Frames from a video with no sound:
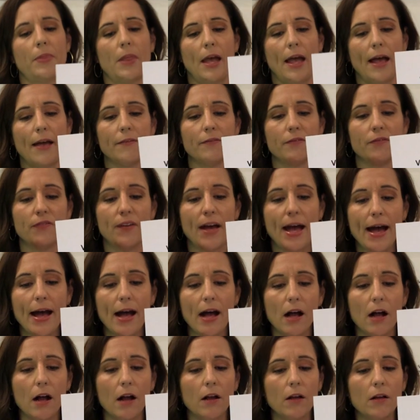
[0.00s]
a
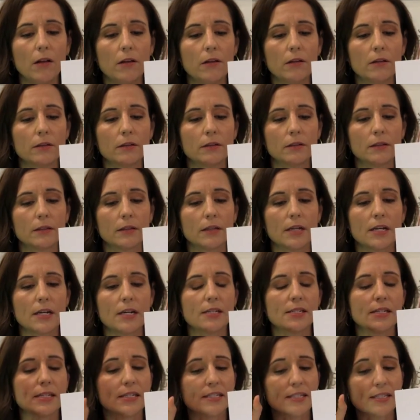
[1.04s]
vowel
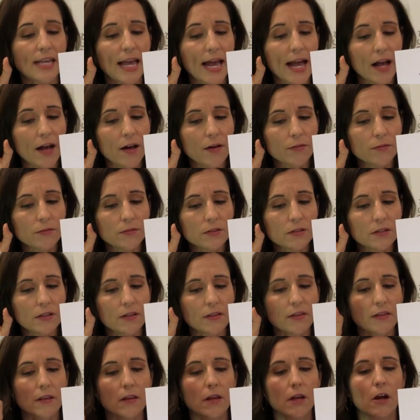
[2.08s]
is a sound.
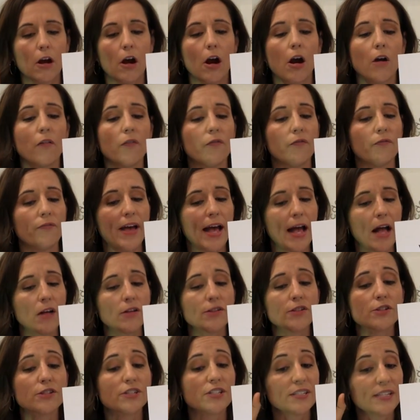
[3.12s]

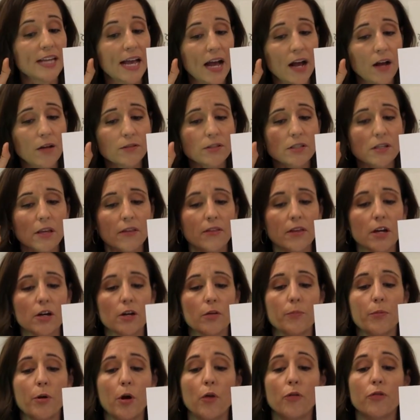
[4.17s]
Vowels are sounds that are
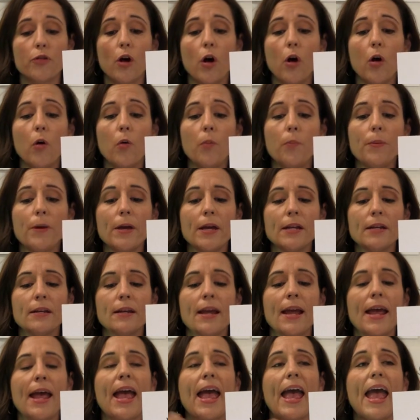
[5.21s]
both open
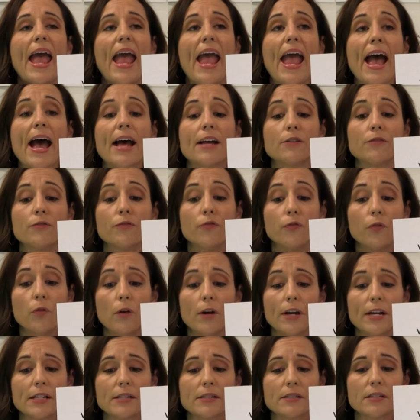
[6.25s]
and
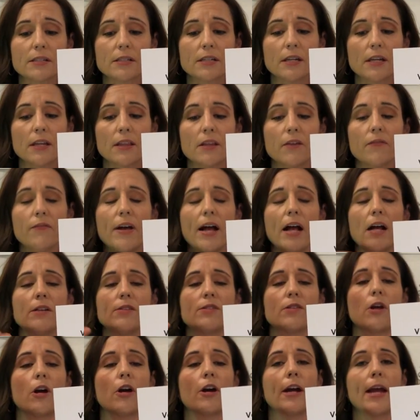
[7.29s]
voiced. The
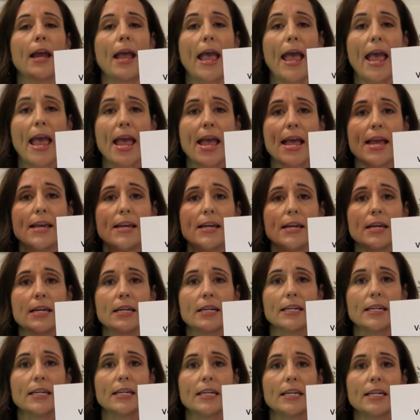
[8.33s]
vowels are A,
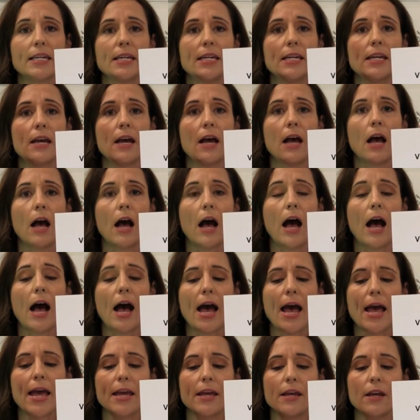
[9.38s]
E,
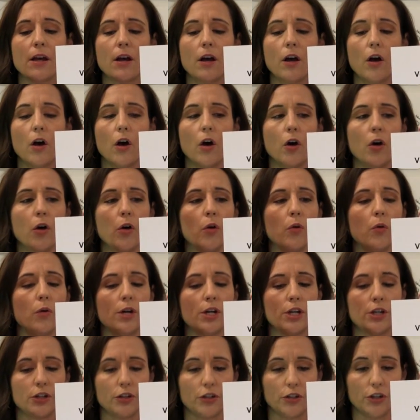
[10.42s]
I, O,
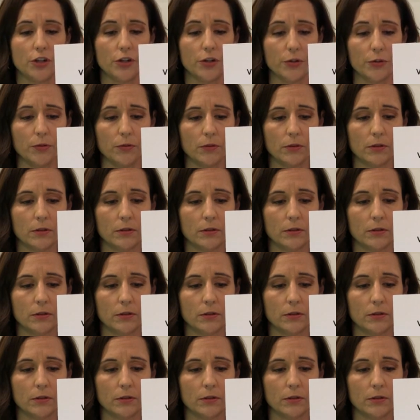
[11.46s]
U.